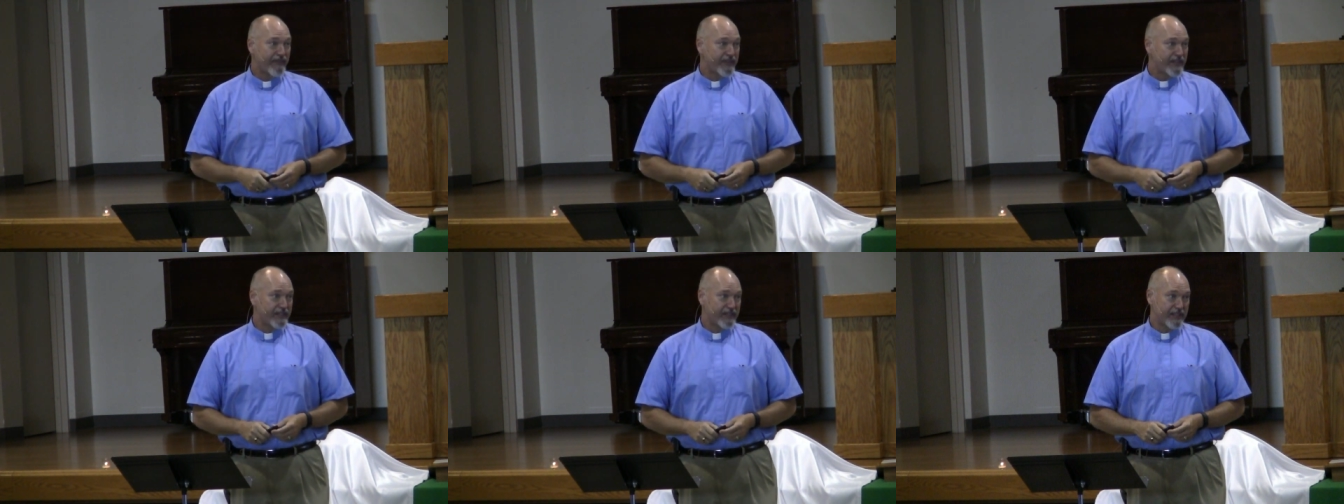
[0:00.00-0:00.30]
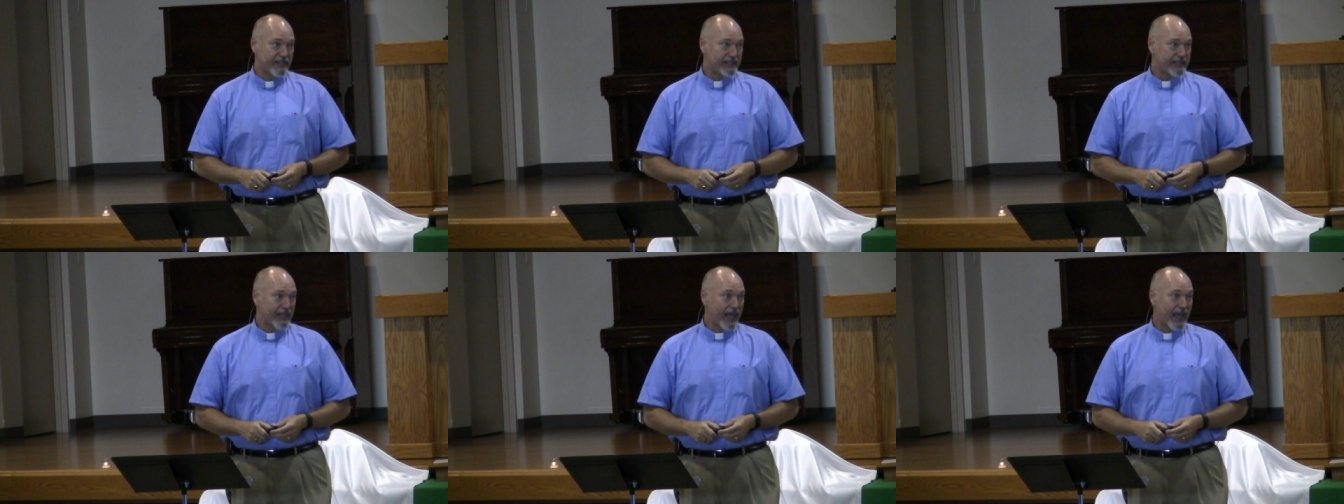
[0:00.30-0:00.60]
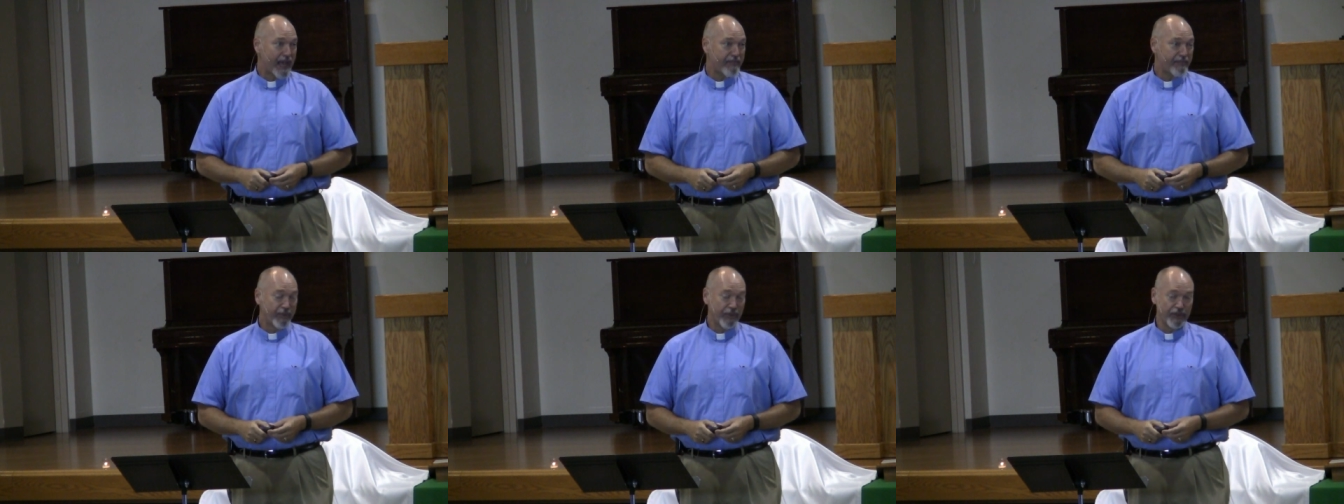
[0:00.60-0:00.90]
his
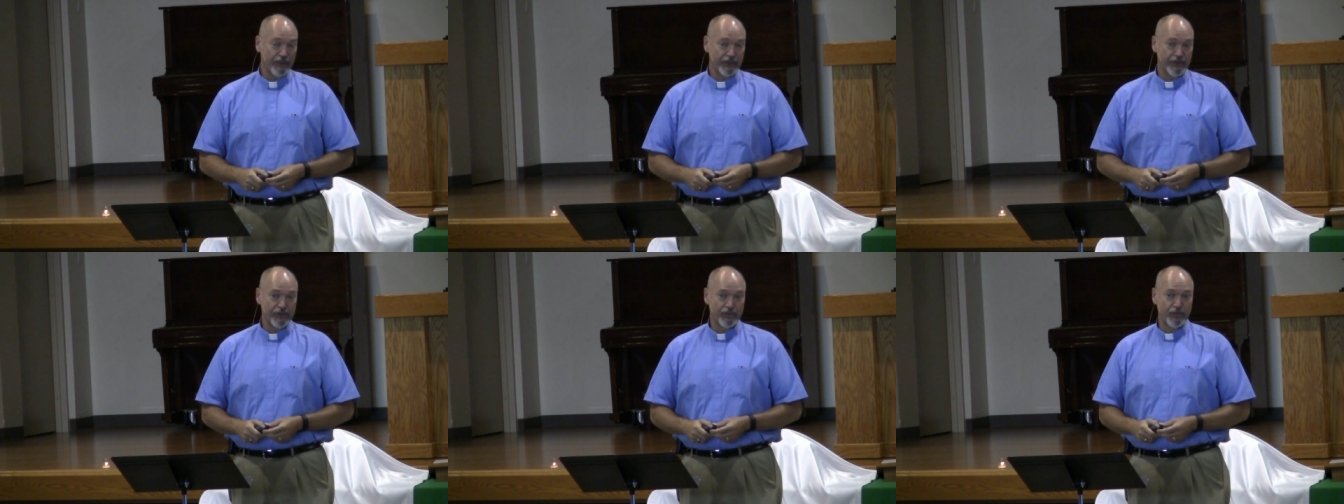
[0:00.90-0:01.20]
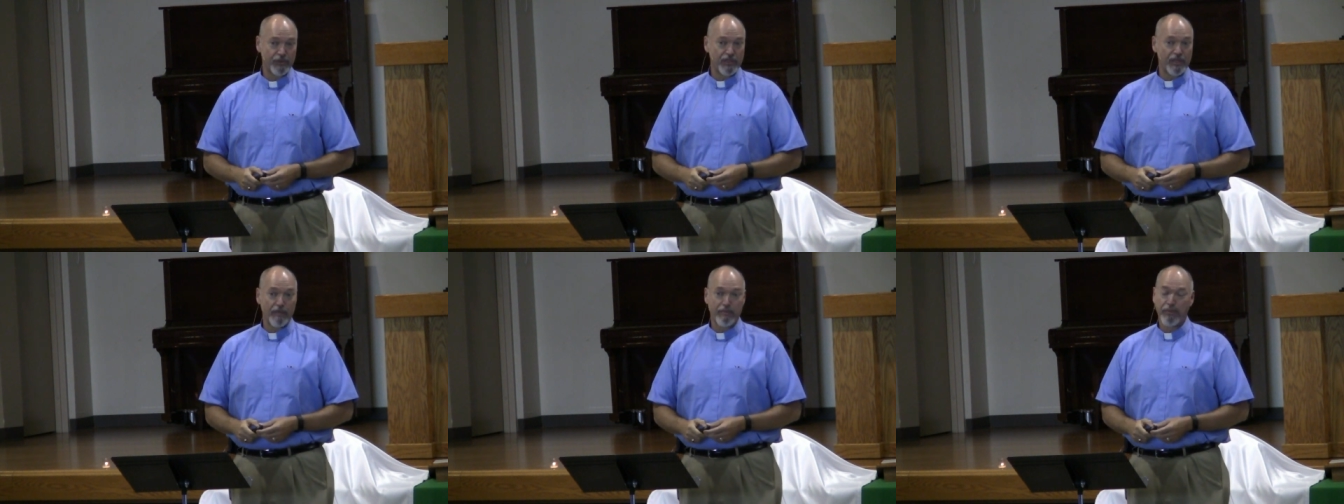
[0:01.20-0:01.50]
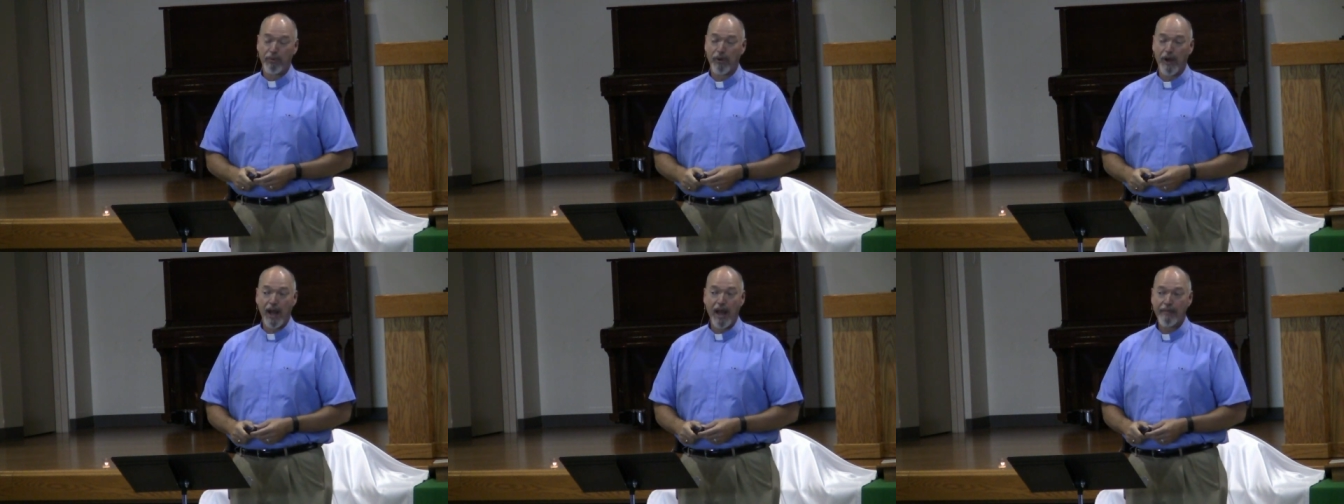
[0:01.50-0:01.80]
disciples was the
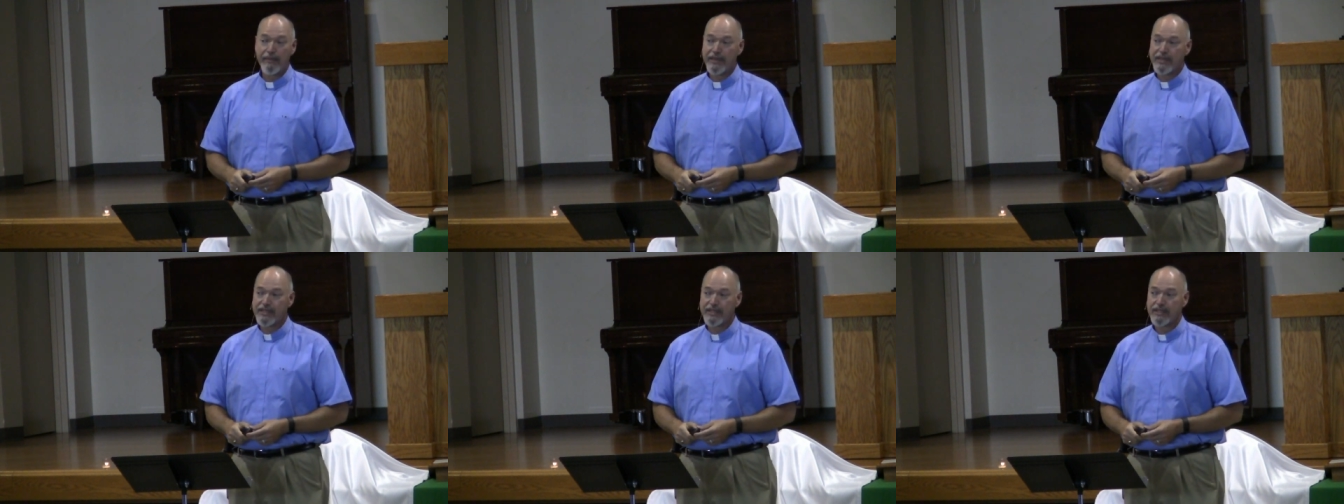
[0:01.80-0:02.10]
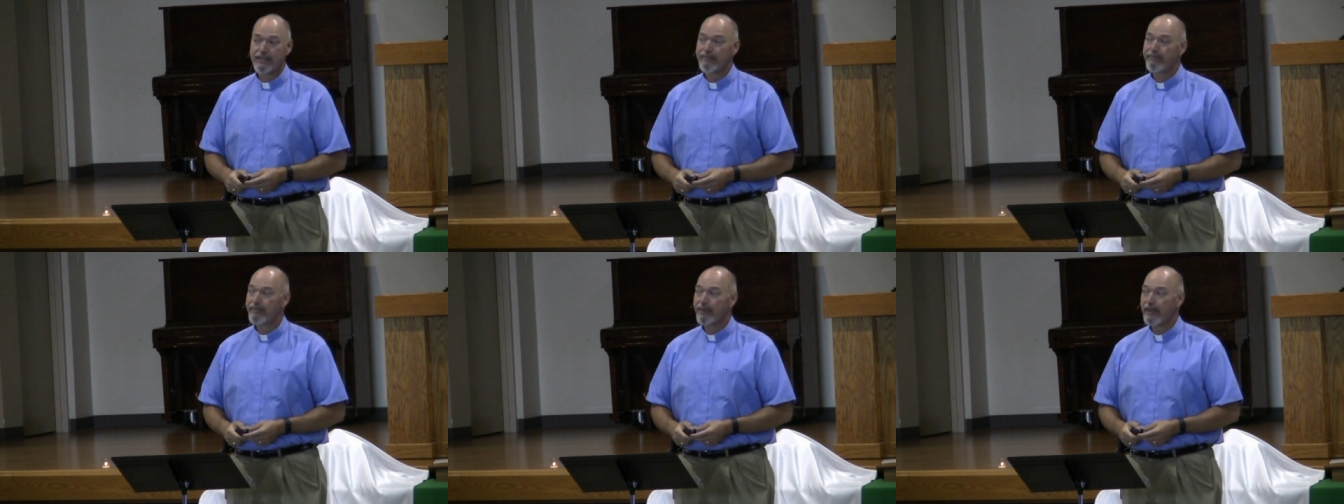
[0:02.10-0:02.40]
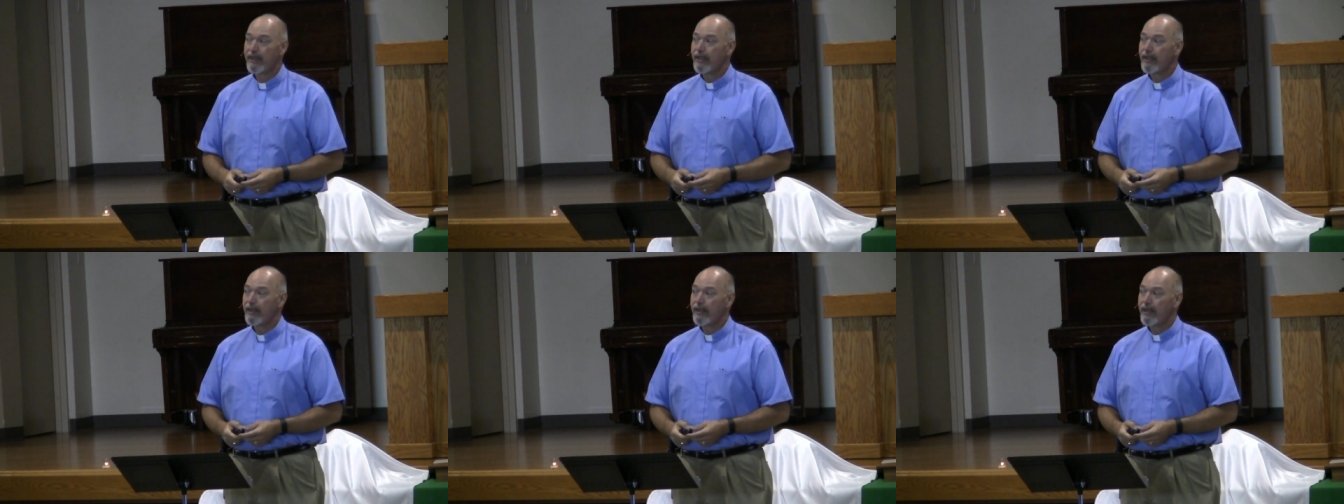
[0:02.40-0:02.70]
promise
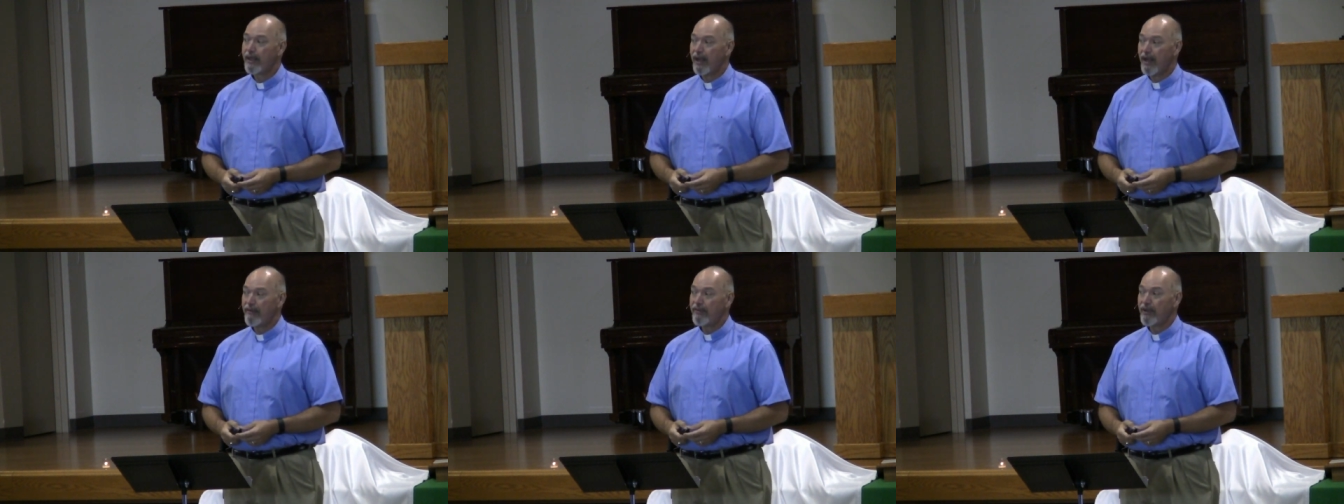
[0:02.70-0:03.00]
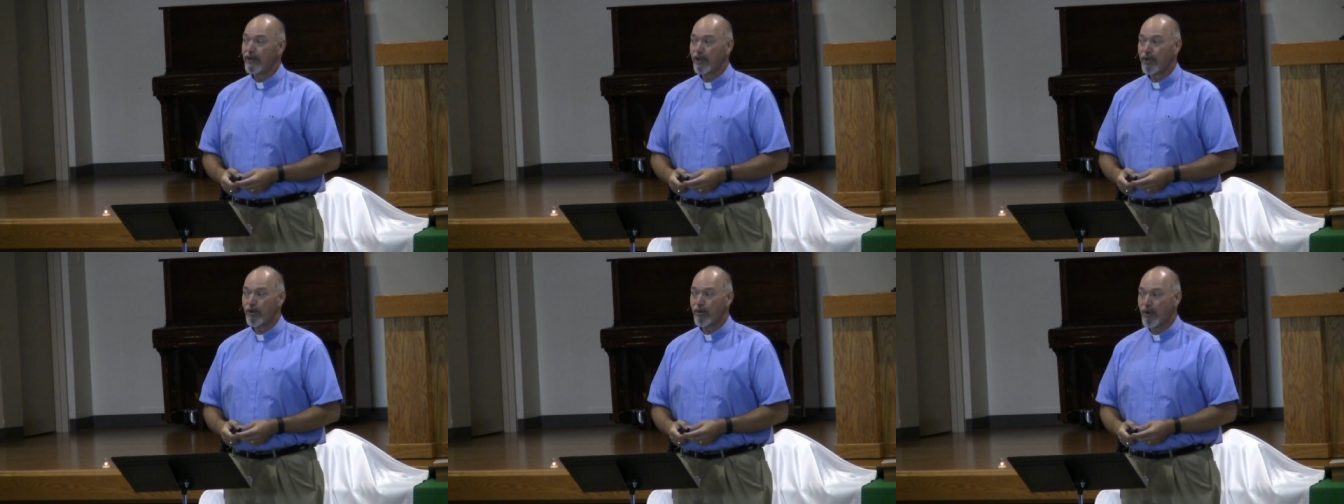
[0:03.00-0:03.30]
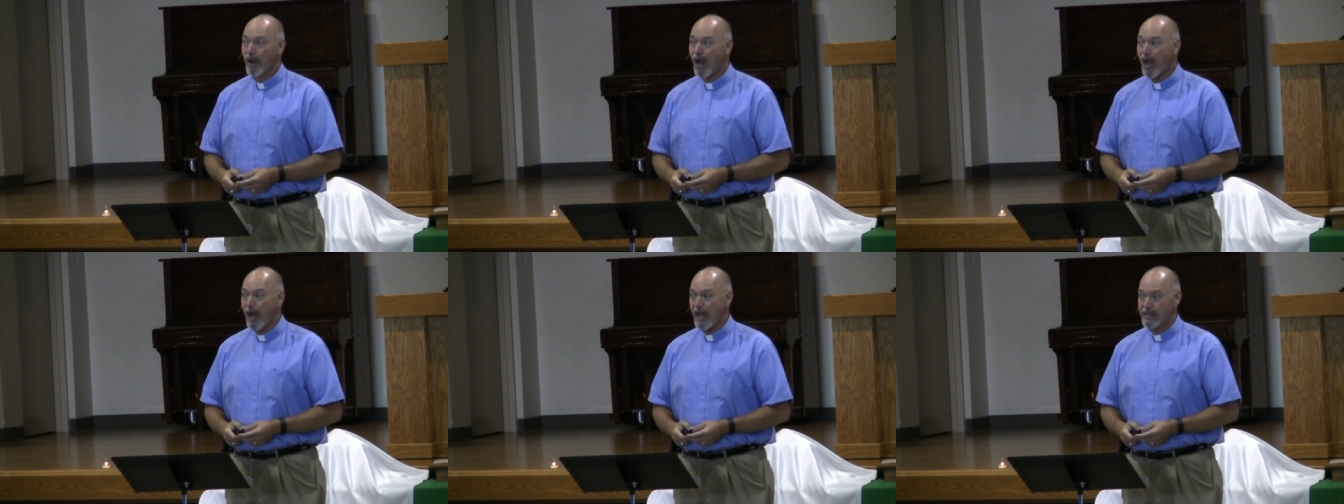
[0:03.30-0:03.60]
of a
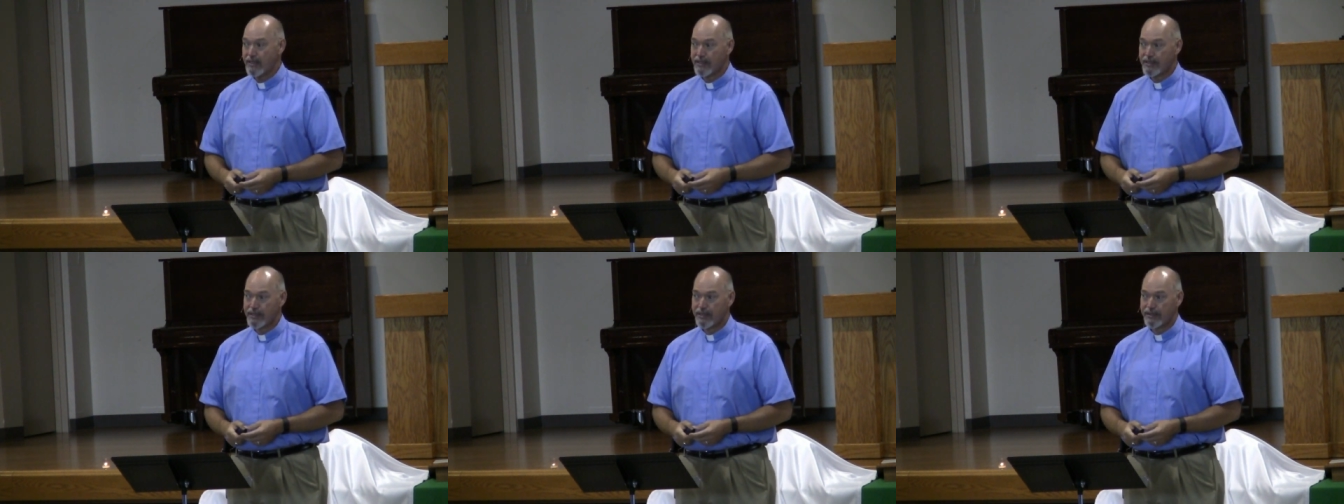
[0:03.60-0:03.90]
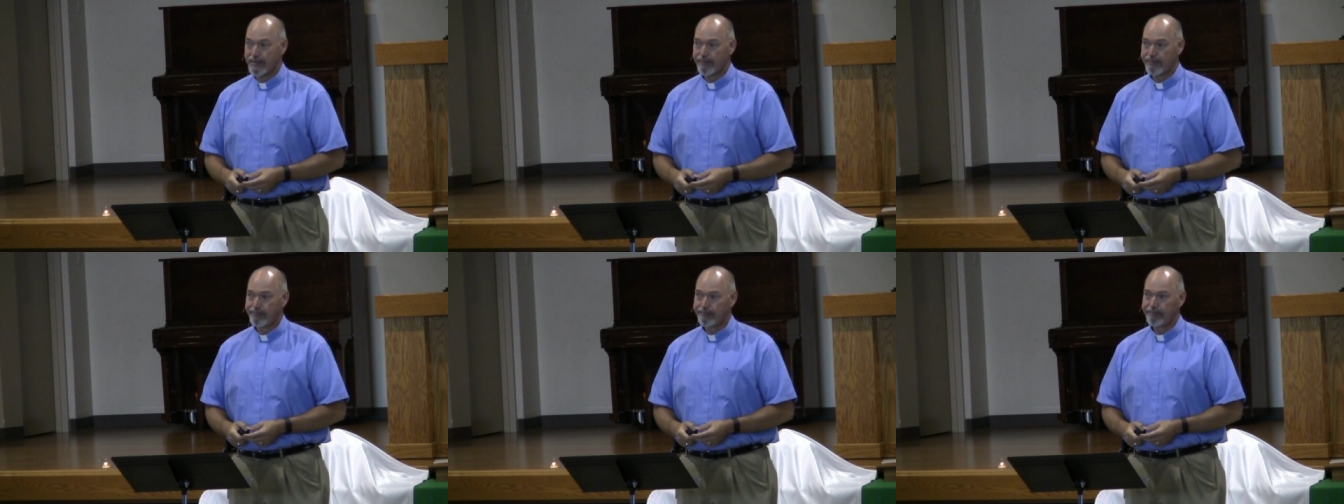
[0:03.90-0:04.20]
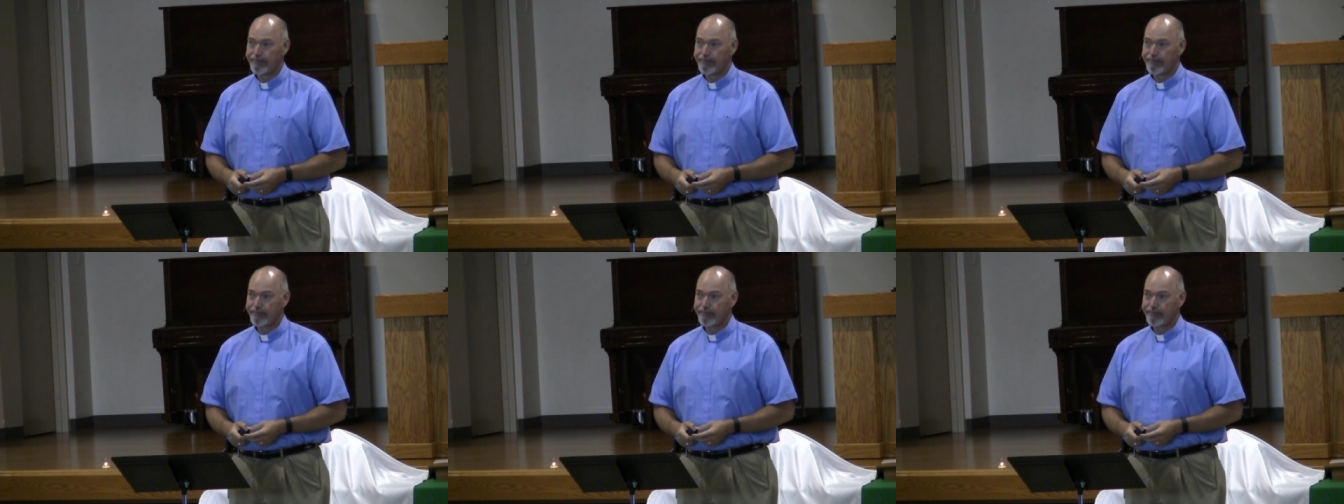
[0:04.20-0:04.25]
cross.